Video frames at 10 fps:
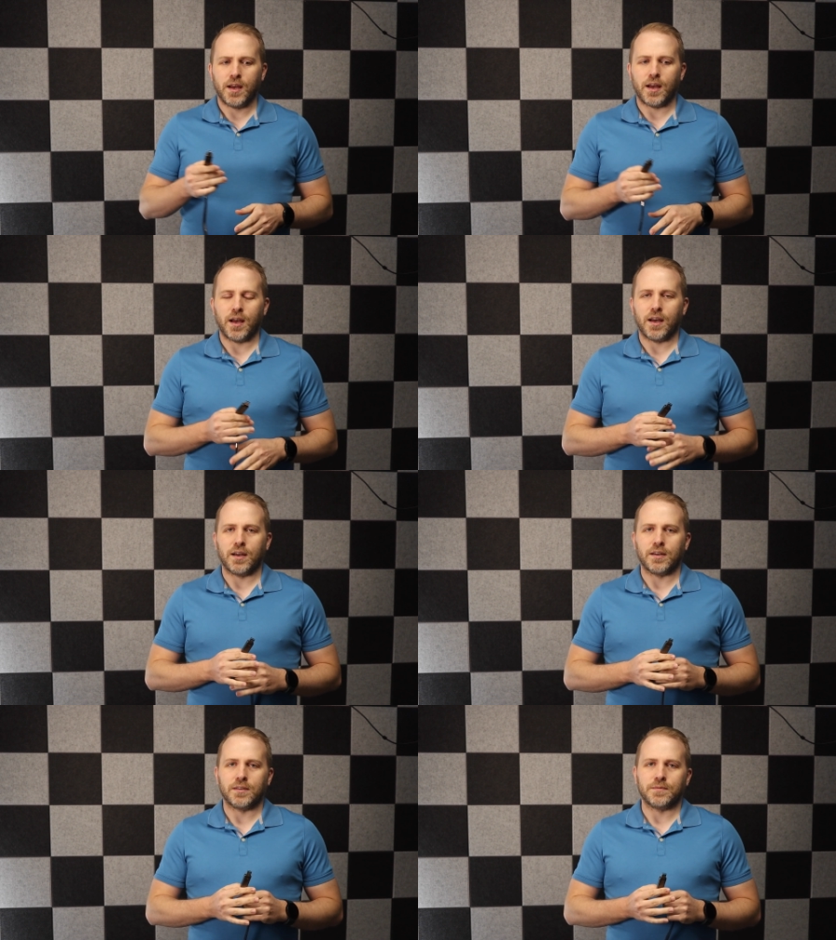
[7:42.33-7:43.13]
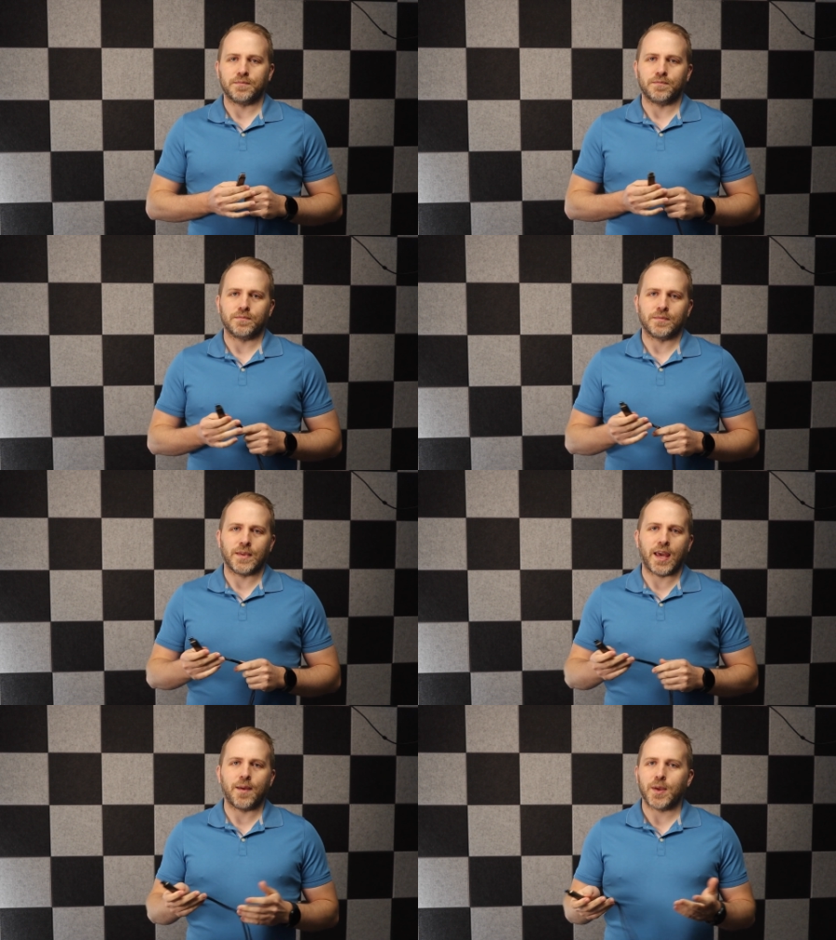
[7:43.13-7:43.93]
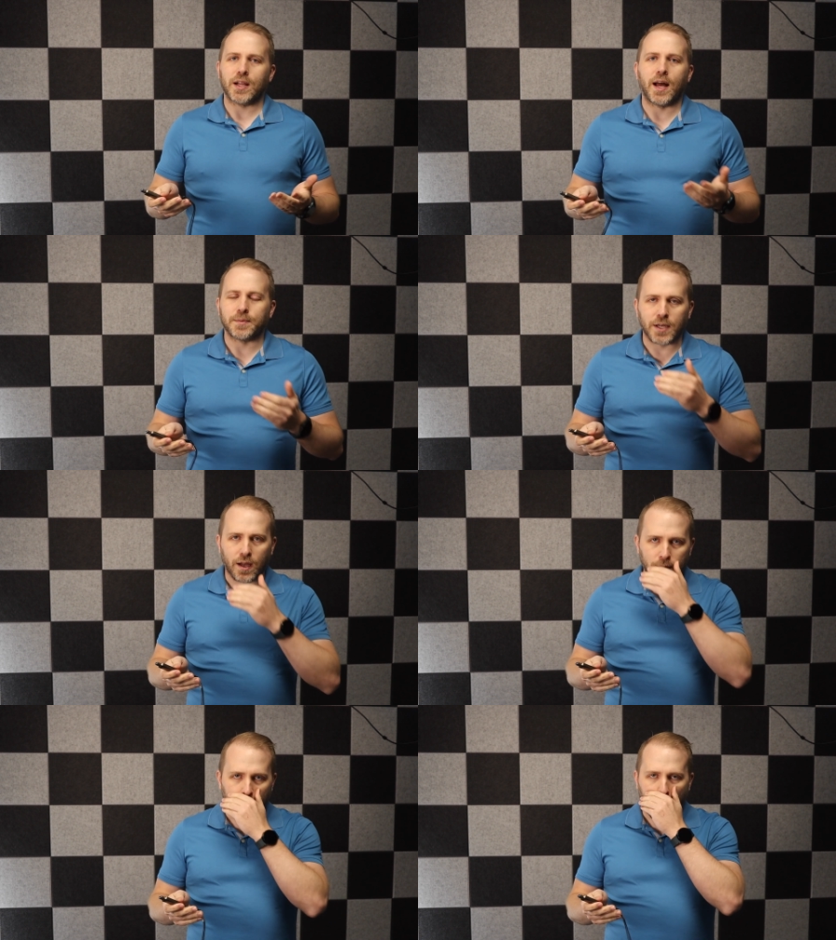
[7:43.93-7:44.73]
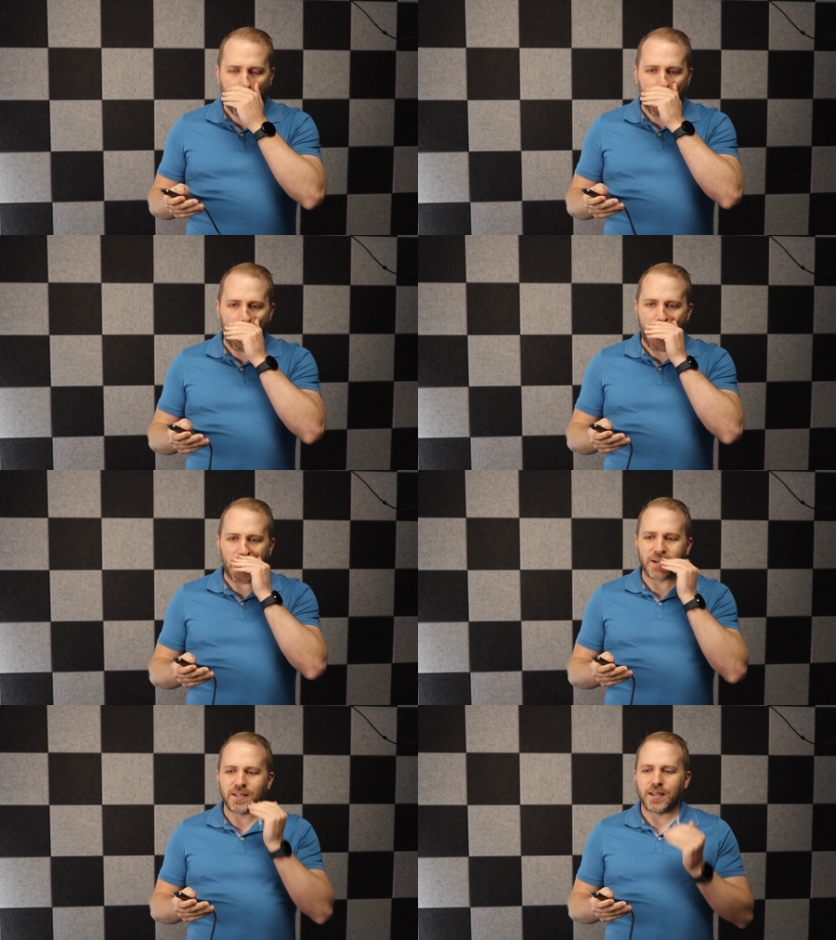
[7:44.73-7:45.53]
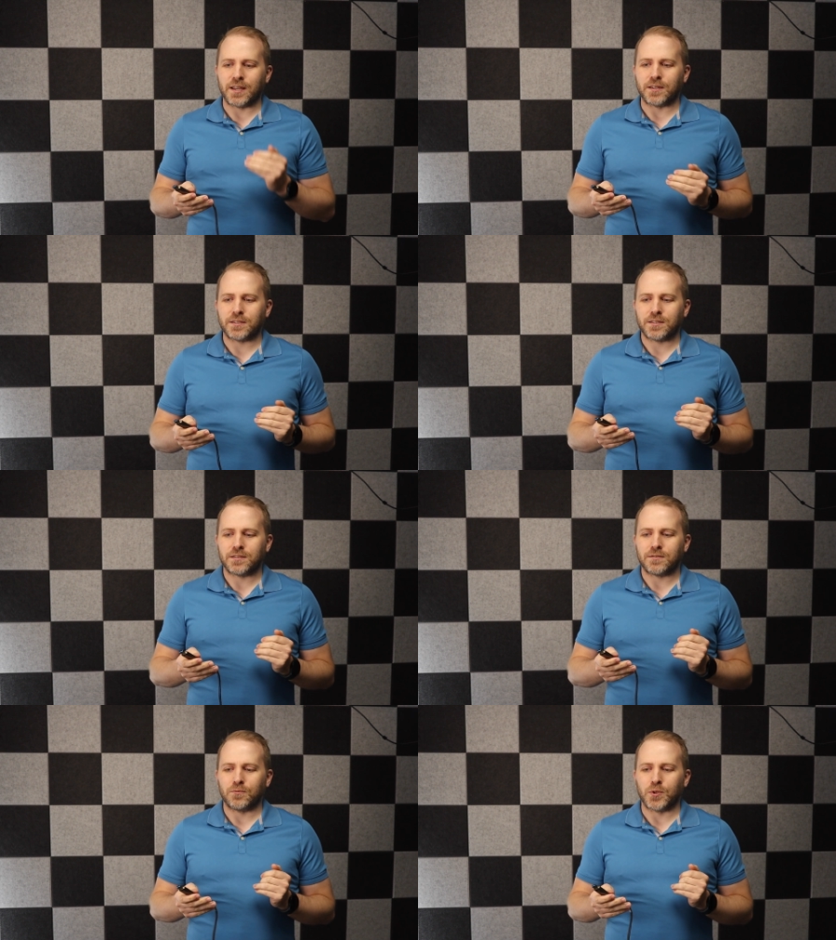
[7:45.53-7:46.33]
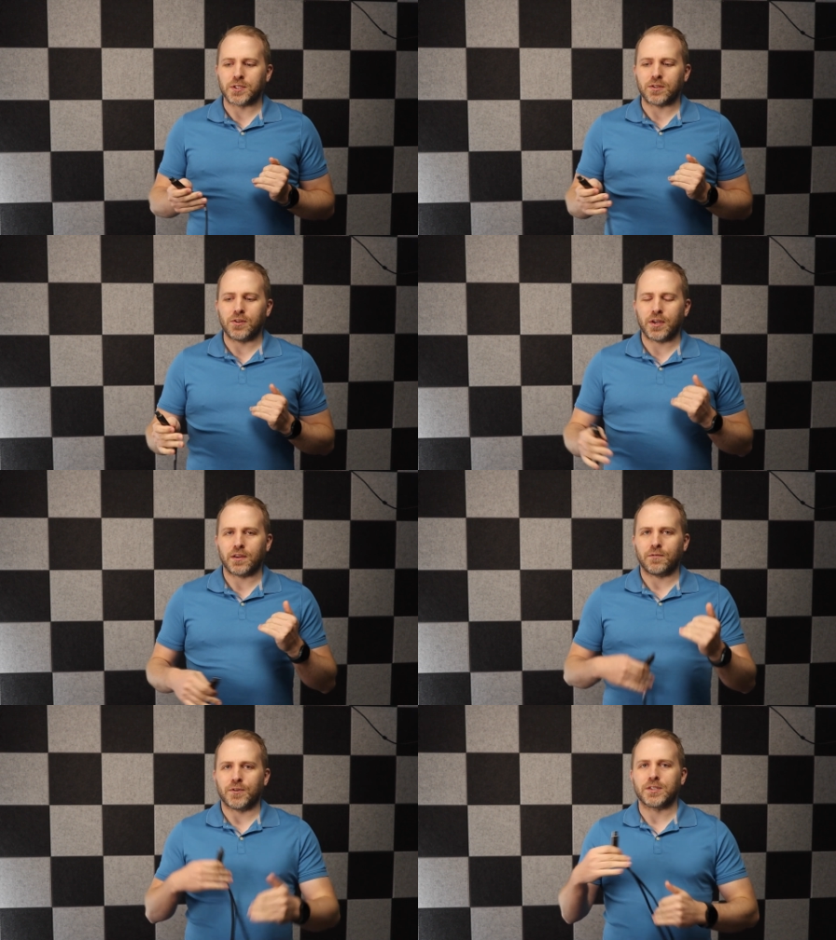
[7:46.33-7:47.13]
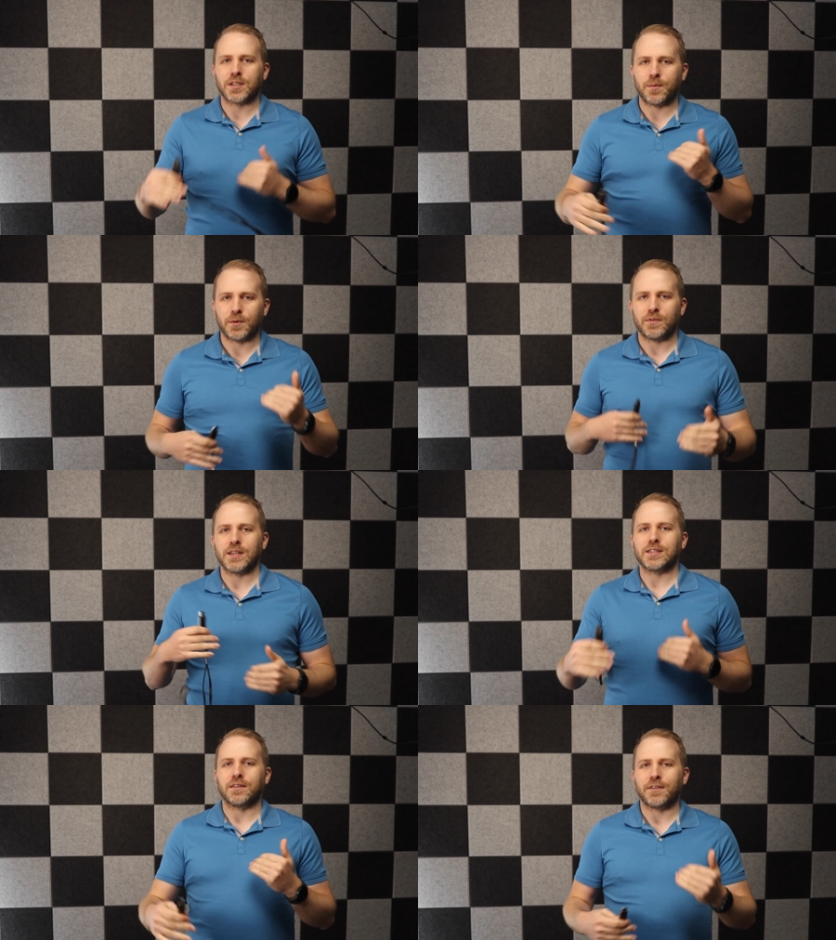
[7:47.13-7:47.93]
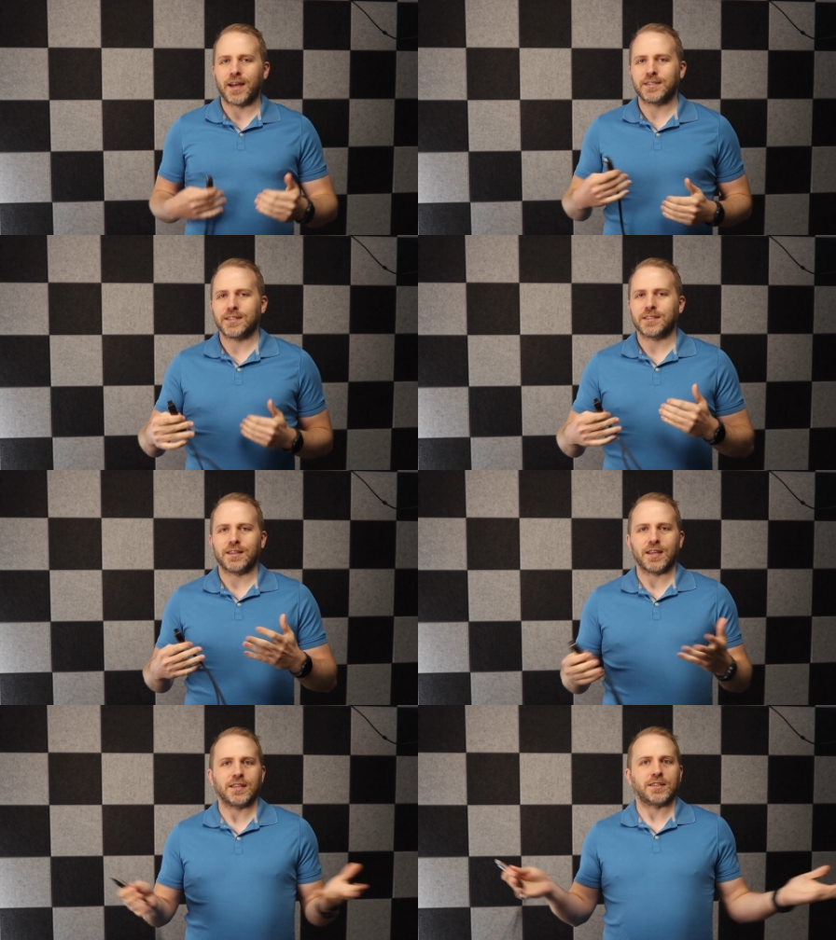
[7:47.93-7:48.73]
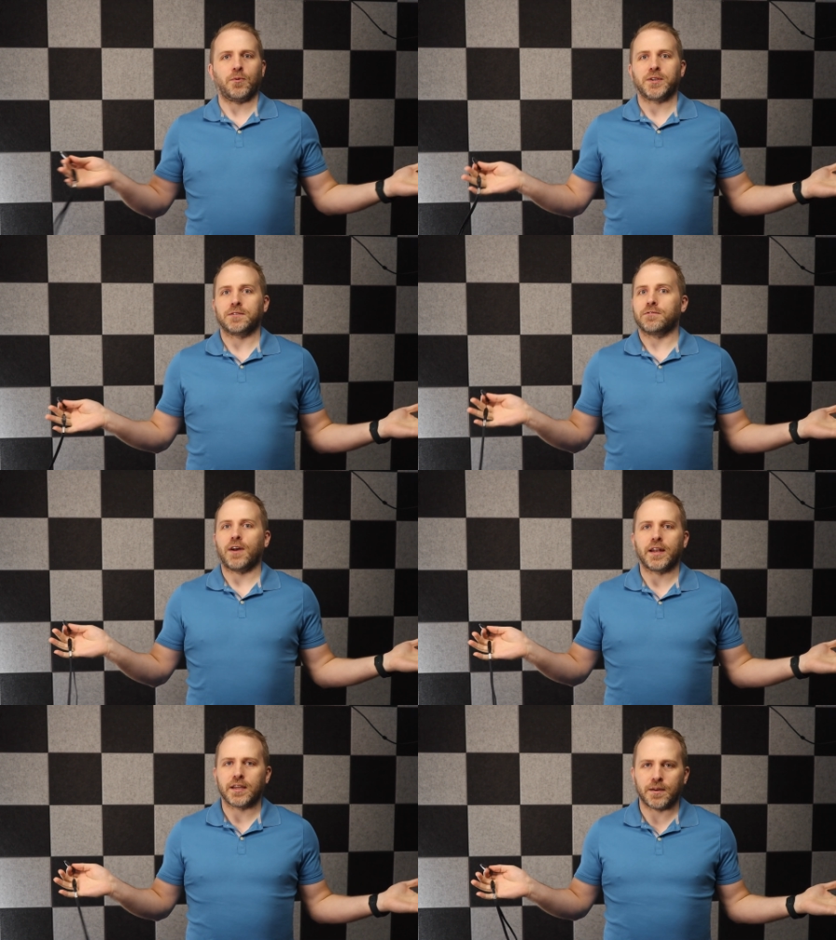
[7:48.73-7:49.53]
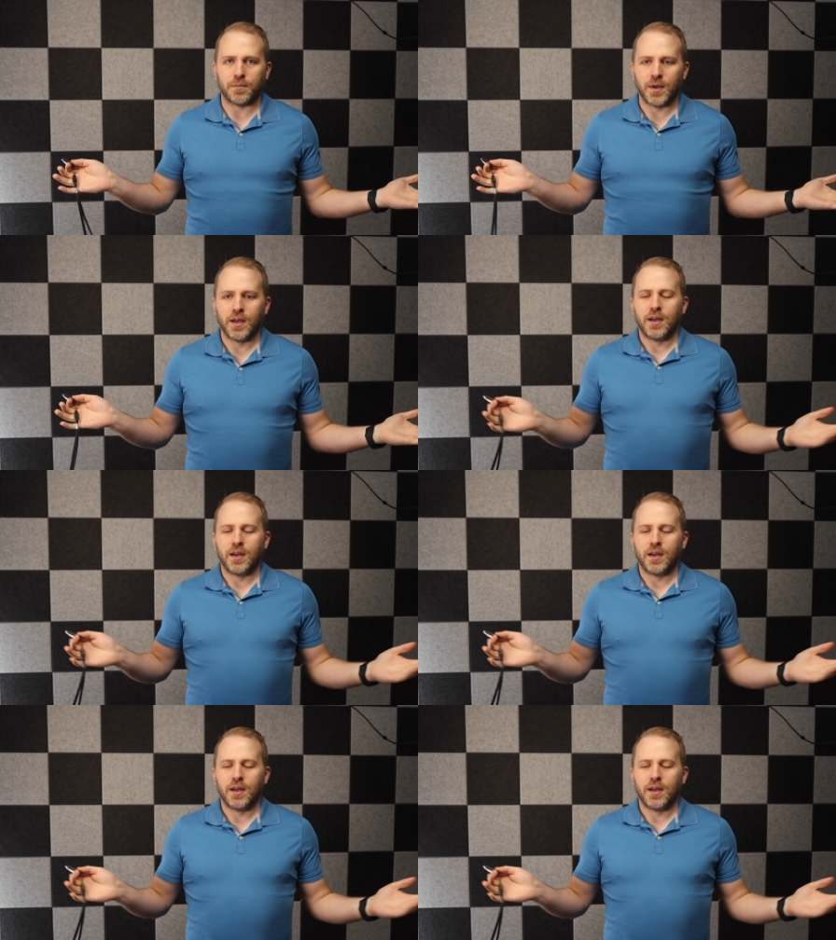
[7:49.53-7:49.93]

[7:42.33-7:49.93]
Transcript: gaming laptop, and it was looking for some of these devices and things. It wasn't finding them.